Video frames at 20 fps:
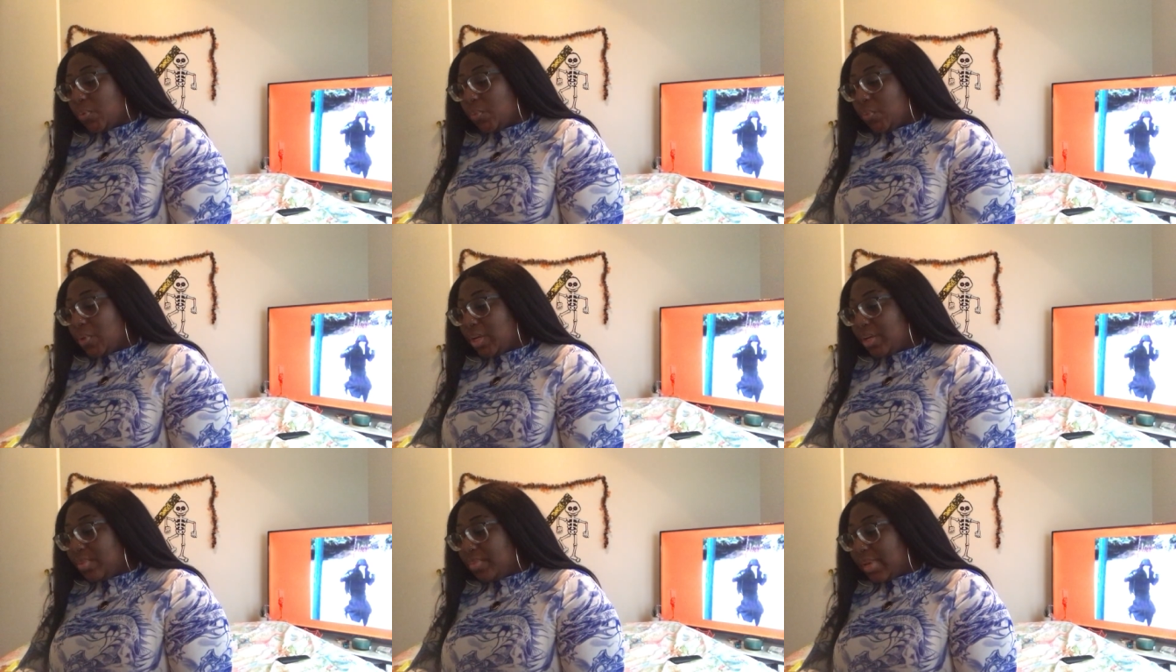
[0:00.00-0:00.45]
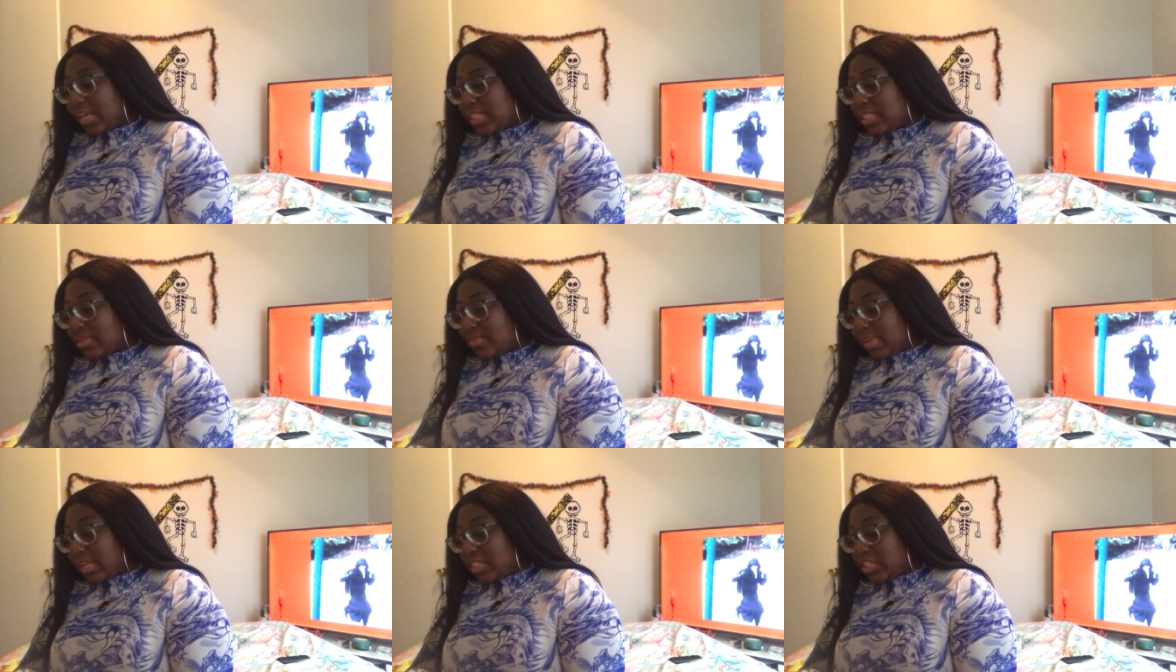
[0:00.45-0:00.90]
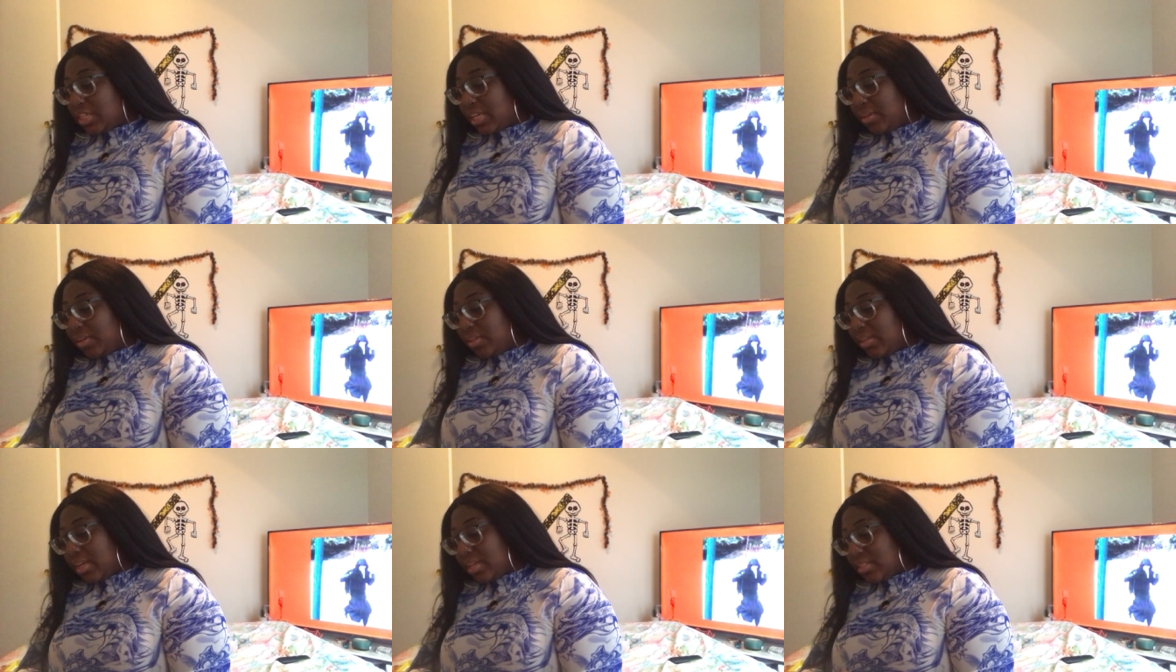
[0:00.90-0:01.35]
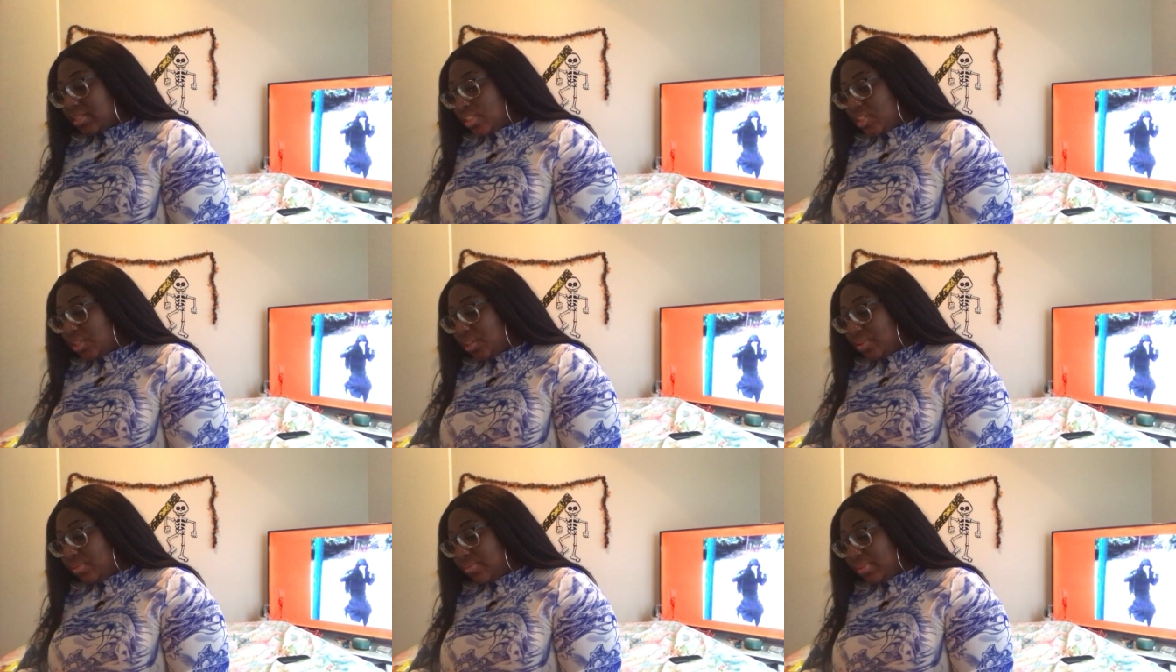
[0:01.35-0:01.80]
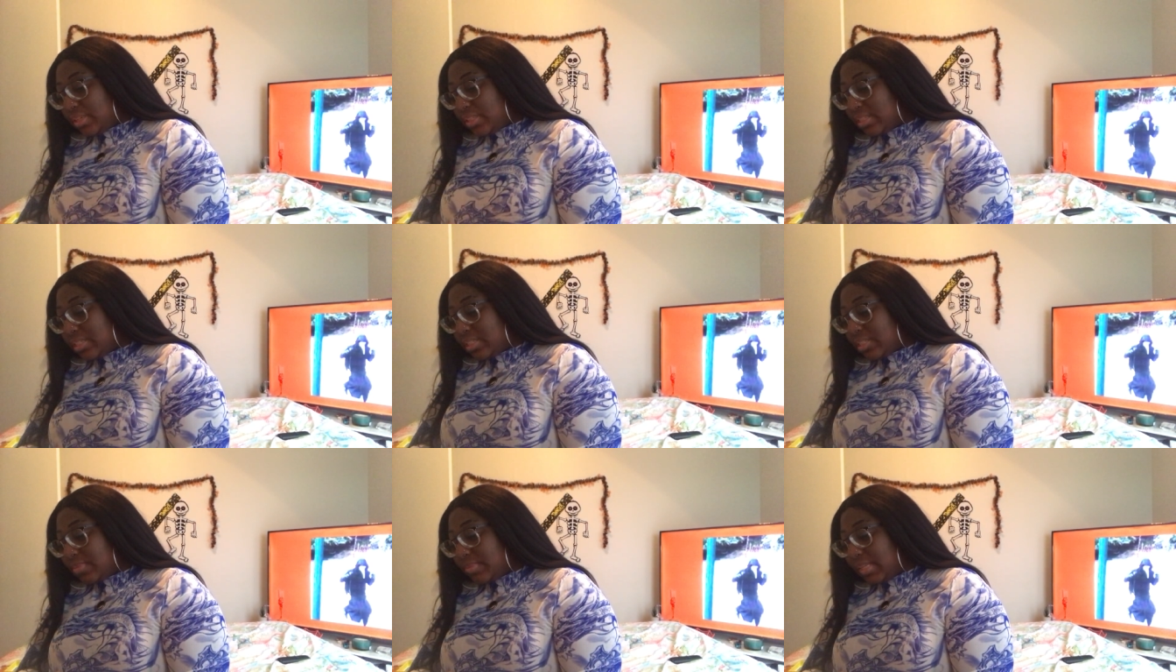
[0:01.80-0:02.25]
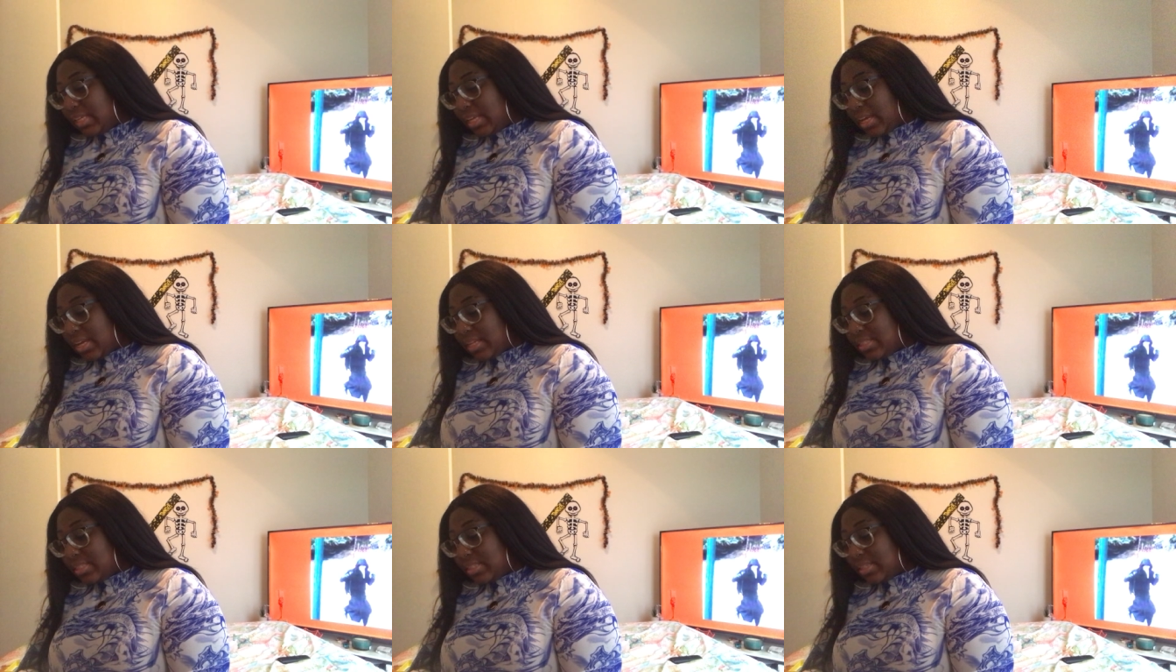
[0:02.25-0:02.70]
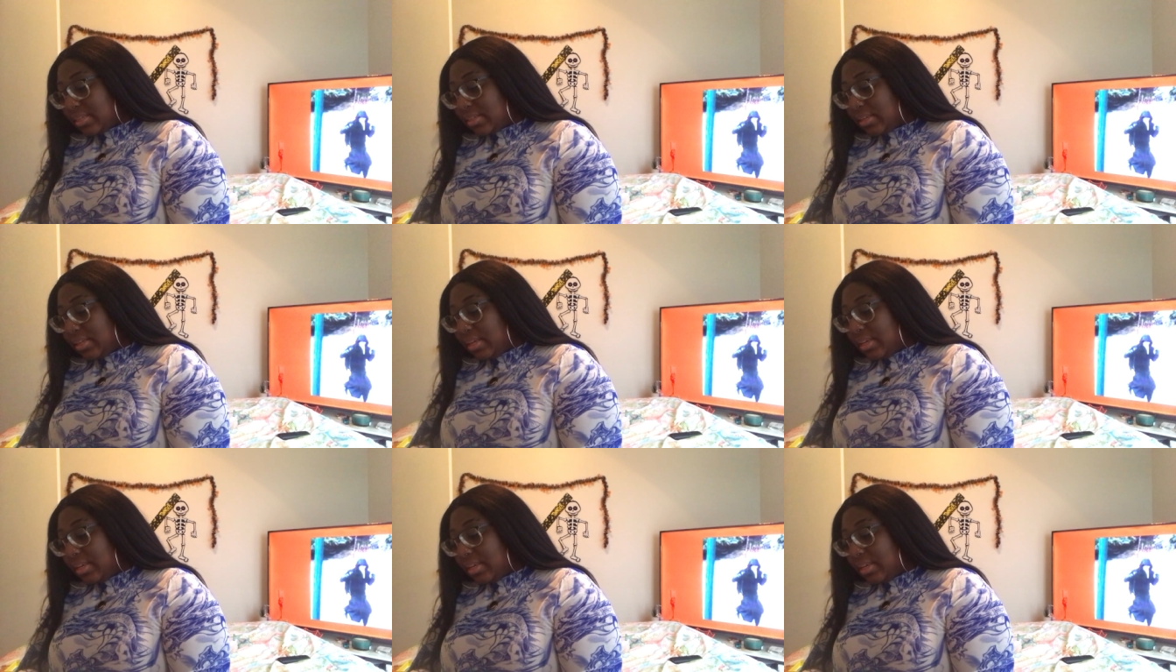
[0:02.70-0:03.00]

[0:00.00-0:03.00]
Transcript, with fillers: Welcome back to my channel, Yansa's Universe. It's me, Yansa.